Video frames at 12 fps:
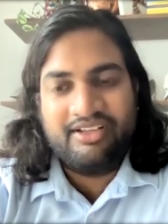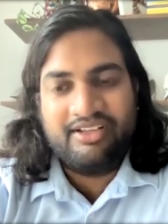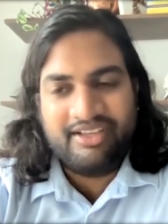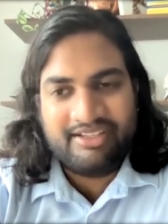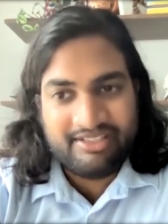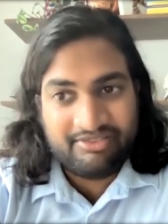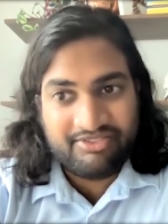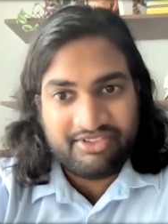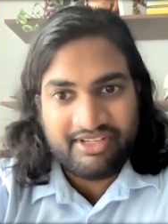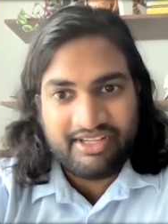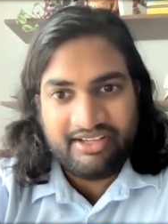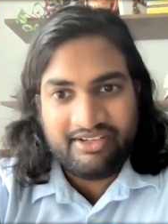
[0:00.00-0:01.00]
collective
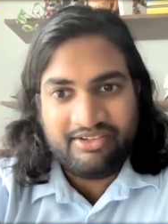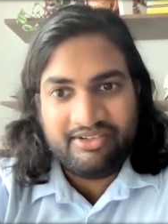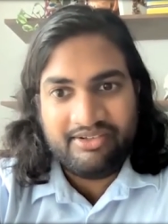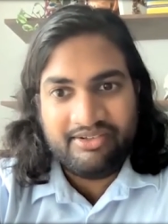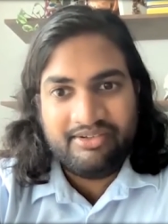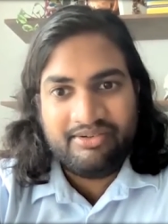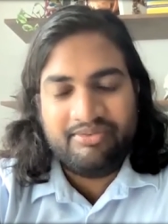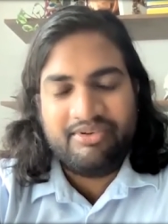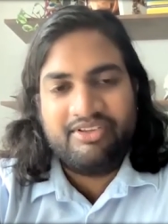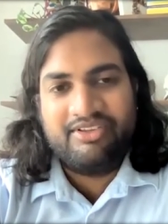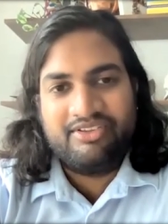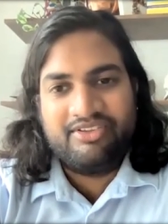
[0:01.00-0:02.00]
denial,
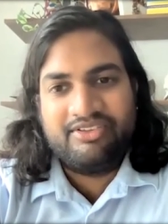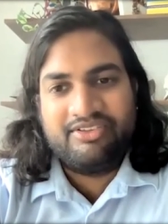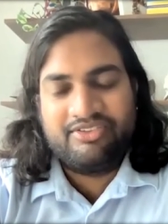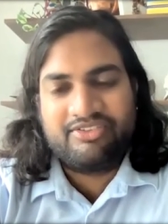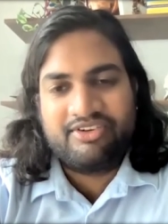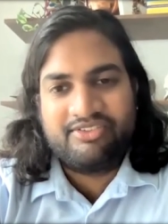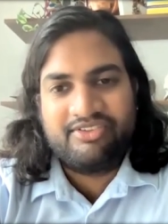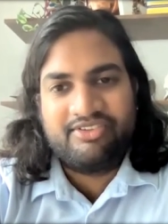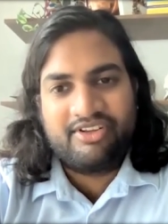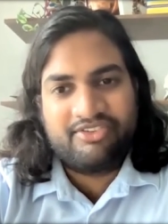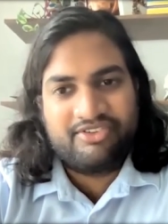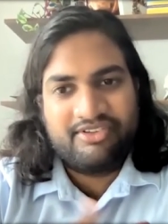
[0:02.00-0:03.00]
we start
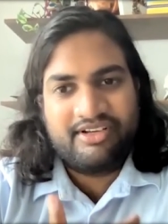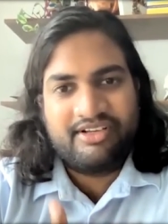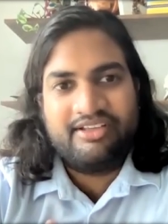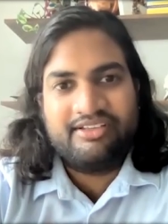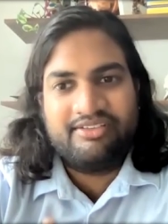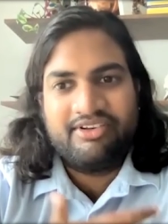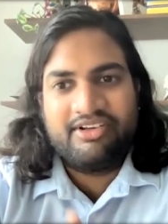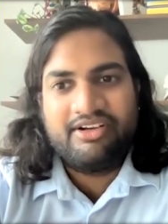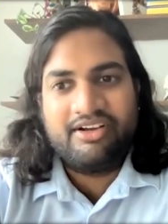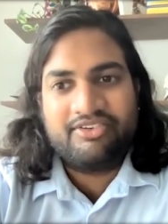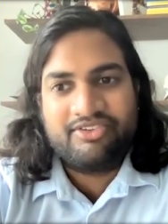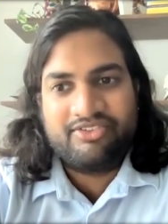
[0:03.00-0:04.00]
to touch on the collective
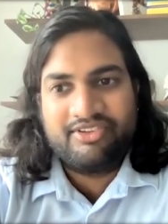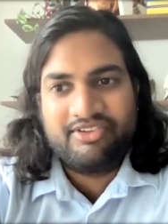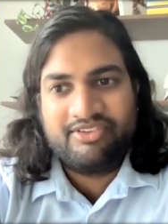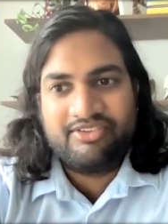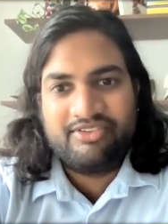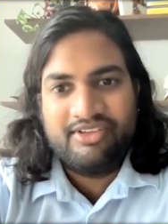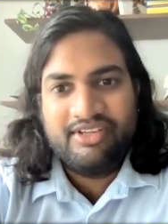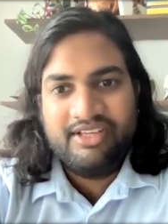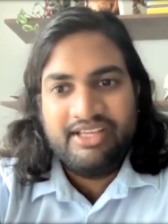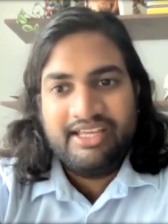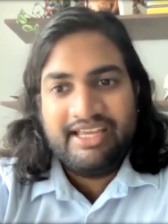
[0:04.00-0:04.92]
unconsciousness.